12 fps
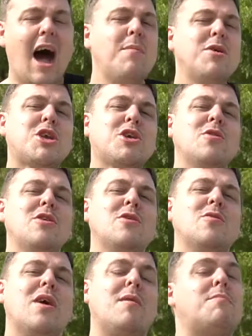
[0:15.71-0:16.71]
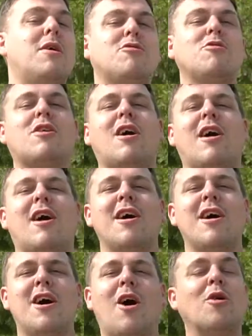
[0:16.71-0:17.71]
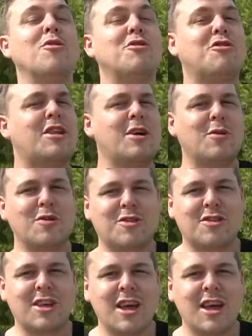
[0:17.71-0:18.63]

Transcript: I'm going to show you a muscle car on stilts.